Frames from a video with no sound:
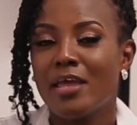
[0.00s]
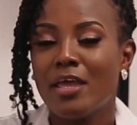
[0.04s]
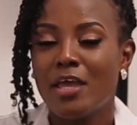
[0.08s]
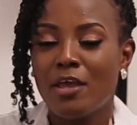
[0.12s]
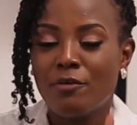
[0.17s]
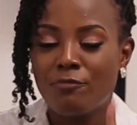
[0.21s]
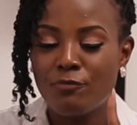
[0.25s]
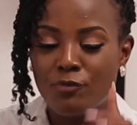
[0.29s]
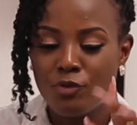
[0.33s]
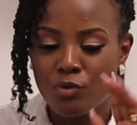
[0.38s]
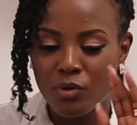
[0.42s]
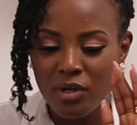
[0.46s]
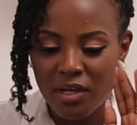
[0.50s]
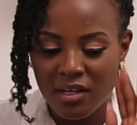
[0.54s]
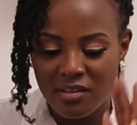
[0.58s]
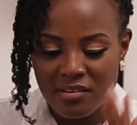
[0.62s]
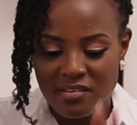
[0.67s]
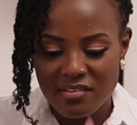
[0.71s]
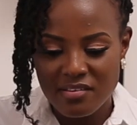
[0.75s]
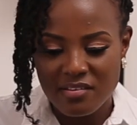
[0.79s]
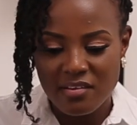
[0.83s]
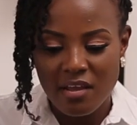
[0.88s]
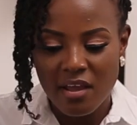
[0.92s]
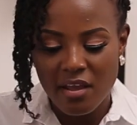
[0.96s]
If you can
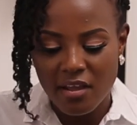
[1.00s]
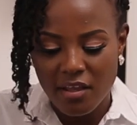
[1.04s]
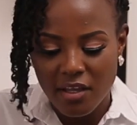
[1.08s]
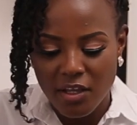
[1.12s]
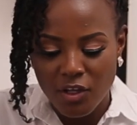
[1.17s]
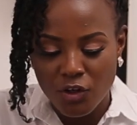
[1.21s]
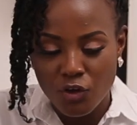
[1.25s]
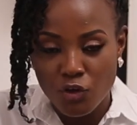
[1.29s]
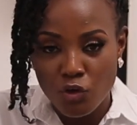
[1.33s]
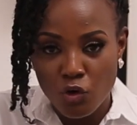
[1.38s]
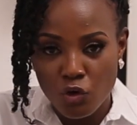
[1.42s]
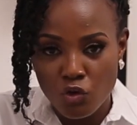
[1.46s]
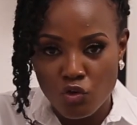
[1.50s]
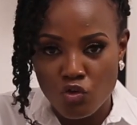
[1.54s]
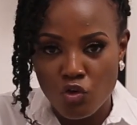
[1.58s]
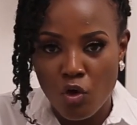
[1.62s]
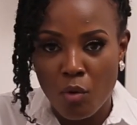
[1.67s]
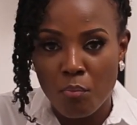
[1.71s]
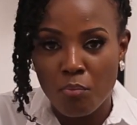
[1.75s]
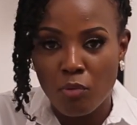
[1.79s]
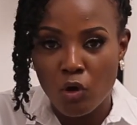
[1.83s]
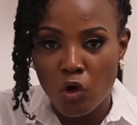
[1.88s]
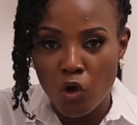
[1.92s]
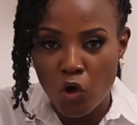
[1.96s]
stay in your
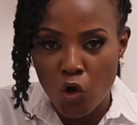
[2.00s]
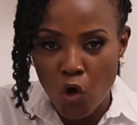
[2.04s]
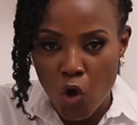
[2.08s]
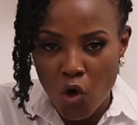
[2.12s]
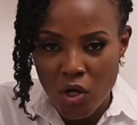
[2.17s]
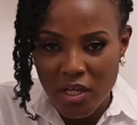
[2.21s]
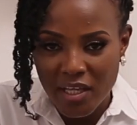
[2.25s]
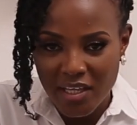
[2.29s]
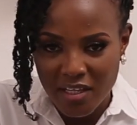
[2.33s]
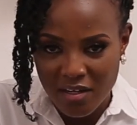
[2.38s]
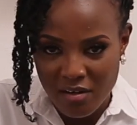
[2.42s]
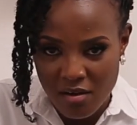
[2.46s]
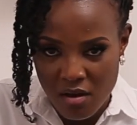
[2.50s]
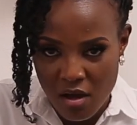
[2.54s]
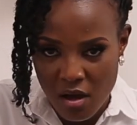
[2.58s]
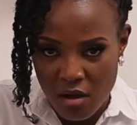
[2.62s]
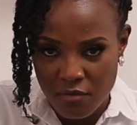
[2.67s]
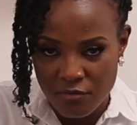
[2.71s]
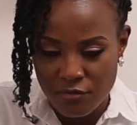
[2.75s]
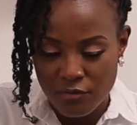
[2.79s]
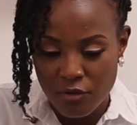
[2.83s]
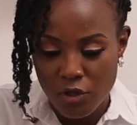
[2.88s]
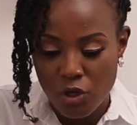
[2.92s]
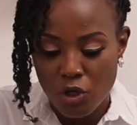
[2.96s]
job long
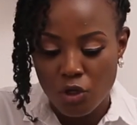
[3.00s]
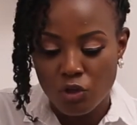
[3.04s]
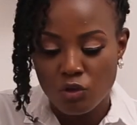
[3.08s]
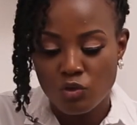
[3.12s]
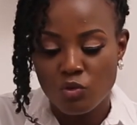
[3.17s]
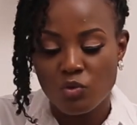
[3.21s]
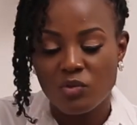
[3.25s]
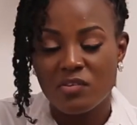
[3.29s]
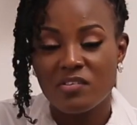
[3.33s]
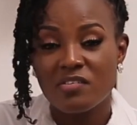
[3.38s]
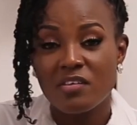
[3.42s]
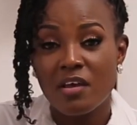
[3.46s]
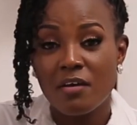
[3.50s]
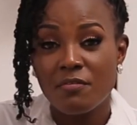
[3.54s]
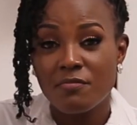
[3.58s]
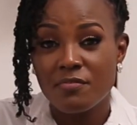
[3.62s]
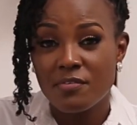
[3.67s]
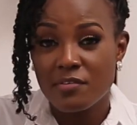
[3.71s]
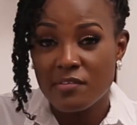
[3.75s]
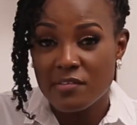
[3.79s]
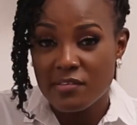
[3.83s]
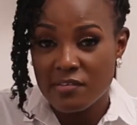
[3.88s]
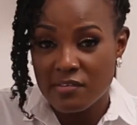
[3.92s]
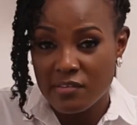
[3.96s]
enough to save
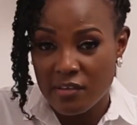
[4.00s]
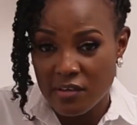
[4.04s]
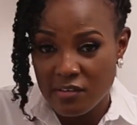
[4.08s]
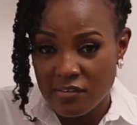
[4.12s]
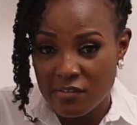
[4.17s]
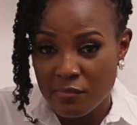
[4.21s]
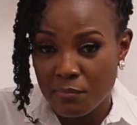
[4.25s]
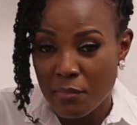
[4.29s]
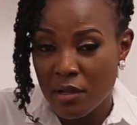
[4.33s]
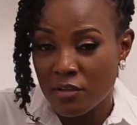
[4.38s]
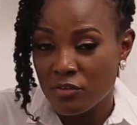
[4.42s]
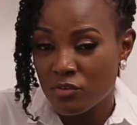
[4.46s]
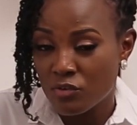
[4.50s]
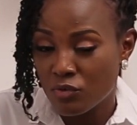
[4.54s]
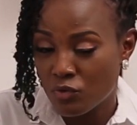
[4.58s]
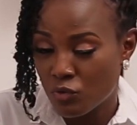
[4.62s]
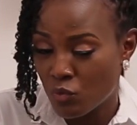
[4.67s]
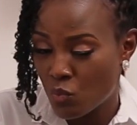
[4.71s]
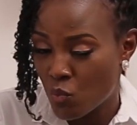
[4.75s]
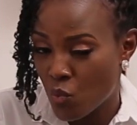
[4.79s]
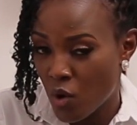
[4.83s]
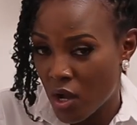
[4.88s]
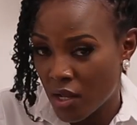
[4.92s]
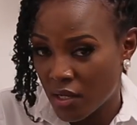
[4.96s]
6 months
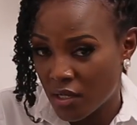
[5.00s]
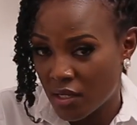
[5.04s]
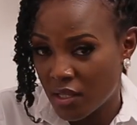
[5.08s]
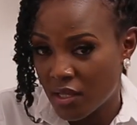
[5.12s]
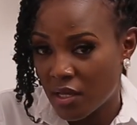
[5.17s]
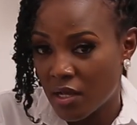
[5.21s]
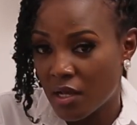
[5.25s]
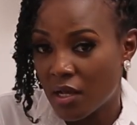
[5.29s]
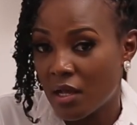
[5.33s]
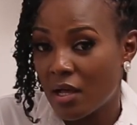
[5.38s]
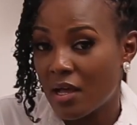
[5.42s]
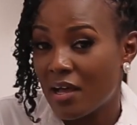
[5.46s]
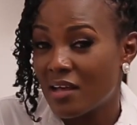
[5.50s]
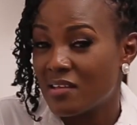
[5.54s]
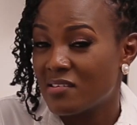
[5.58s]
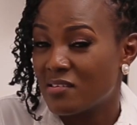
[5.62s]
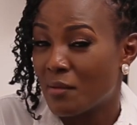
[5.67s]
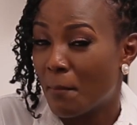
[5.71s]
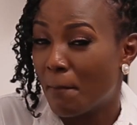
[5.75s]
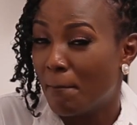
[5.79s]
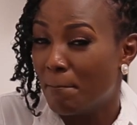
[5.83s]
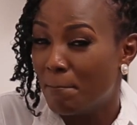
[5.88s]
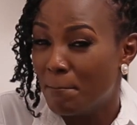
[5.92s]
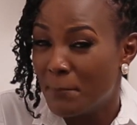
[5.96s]
to 1 year as
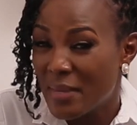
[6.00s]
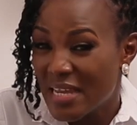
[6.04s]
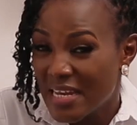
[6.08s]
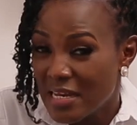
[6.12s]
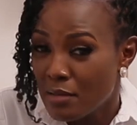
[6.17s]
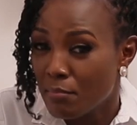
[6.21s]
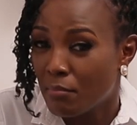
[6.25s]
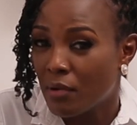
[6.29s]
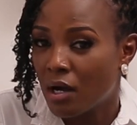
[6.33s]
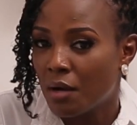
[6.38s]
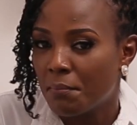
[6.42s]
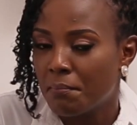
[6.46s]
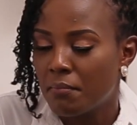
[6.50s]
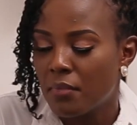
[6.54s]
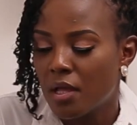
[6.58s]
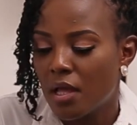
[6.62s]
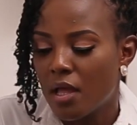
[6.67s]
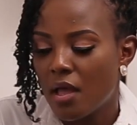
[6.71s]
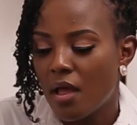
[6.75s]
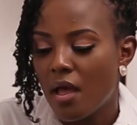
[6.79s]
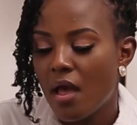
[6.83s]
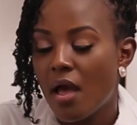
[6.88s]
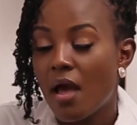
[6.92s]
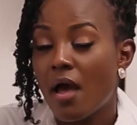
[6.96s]
a minimum
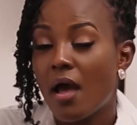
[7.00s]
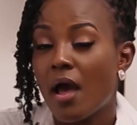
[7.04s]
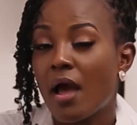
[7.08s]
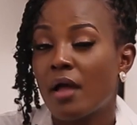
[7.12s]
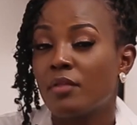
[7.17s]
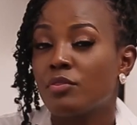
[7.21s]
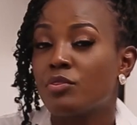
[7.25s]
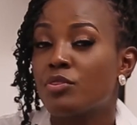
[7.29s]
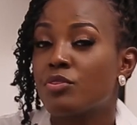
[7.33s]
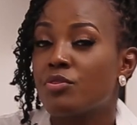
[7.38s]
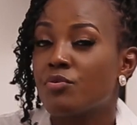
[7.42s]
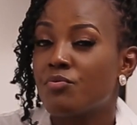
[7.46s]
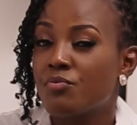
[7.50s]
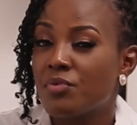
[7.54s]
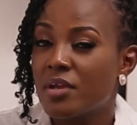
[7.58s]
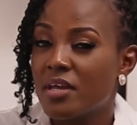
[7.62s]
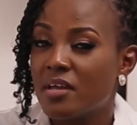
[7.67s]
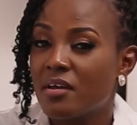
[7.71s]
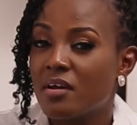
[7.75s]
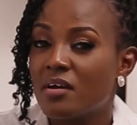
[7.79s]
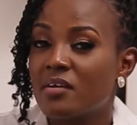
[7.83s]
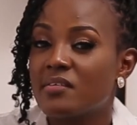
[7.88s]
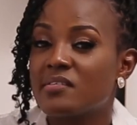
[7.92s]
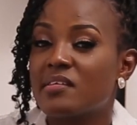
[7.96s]
and 3
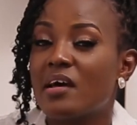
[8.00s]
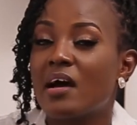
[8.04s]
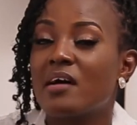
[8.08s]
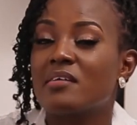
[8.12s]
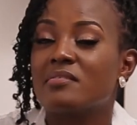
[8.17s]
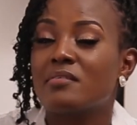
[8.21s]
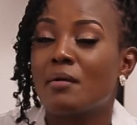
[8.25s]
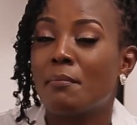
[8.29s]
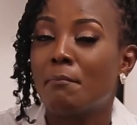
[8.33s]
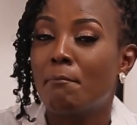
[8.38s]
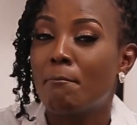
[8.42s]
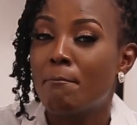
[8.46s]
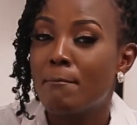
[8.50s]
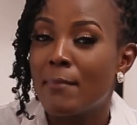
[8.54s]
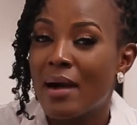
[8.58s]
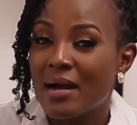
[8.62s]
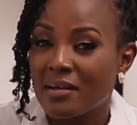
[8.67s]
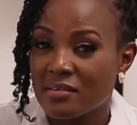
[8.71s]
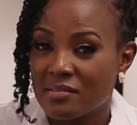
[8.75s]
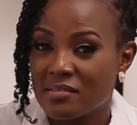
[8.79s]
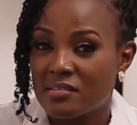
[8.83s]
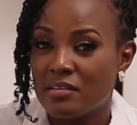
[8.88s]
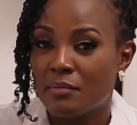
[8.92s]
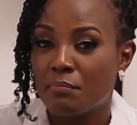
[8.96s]
years as a
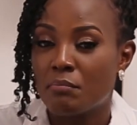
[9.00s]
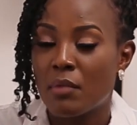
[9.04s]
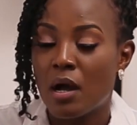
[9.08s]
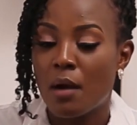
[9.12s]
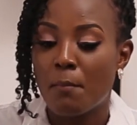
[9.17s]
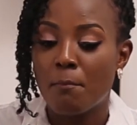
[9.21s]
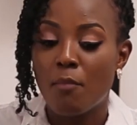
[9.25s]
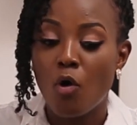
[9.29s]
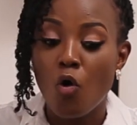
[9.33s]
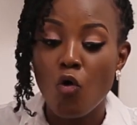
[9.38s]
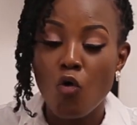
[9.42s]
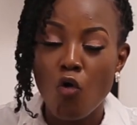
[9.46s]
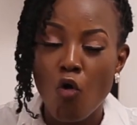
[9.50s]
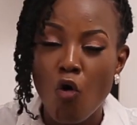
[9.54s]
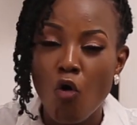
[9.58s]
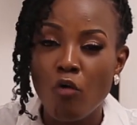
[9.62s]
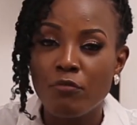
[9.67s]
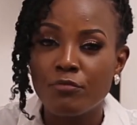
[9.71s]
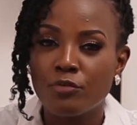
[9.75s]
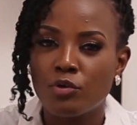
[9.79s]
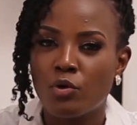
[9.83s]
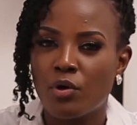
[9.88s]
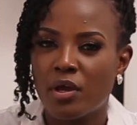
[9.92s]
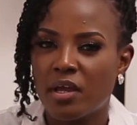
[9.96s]
maximum
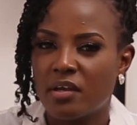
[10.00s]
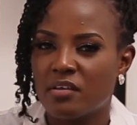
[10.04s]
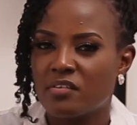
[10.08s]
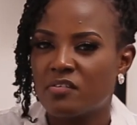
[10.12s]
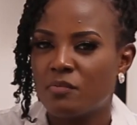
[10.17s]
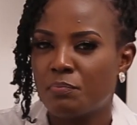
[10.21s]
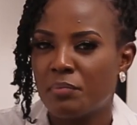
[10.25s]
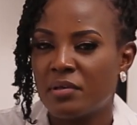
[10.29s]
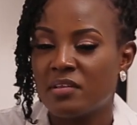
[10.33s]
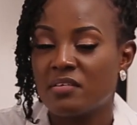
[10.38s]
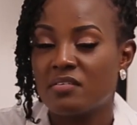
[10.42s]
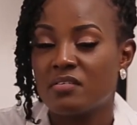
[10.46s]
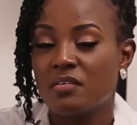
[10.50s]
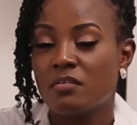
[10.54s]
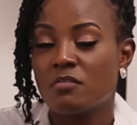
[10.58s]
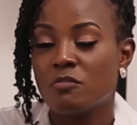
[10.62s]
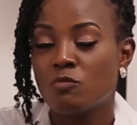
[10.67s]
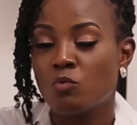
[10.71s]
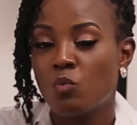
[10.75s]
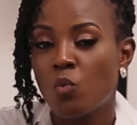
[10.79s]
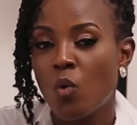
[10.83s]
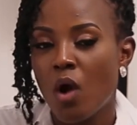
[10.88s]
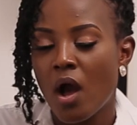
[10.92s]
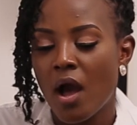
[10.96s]
of your
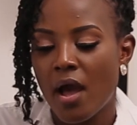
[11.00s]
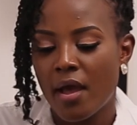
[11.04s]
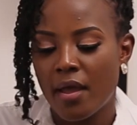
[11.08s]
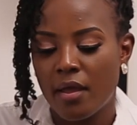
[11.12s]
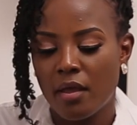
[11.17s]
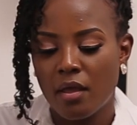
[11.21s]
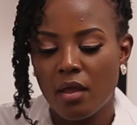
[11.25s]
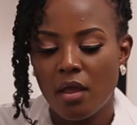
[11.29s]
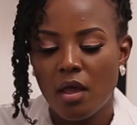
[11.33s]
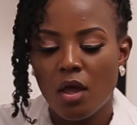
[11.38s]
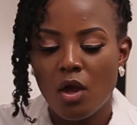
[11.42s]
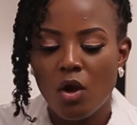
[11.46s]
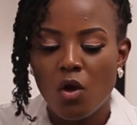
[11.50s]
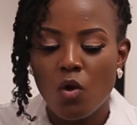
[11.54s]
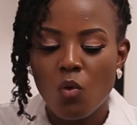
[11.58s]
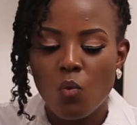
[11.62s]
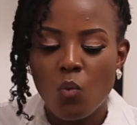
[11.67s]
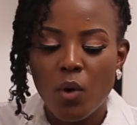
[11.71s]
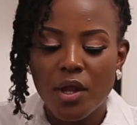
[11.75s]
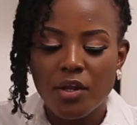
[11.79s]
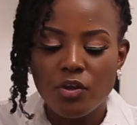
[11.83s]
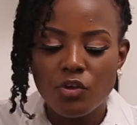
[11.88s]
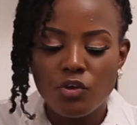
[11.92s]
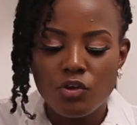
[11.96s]
expenses. Why?
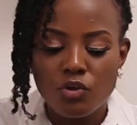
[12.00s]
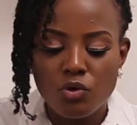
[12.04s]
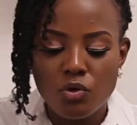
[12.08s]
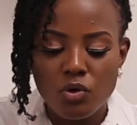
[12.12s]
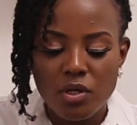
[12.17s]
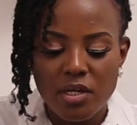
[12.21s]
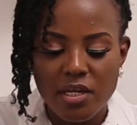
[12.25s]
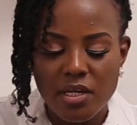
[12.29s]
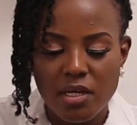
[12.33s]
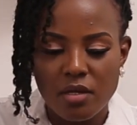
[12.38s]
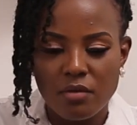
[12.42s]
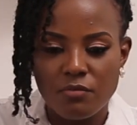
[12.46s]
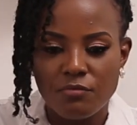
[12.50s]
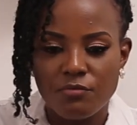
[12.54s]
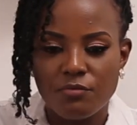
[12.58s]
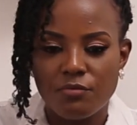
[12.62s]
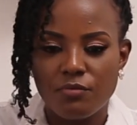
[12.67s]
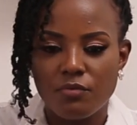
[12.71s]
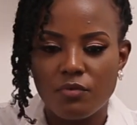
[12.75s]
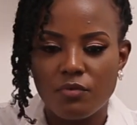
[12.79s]
When you leave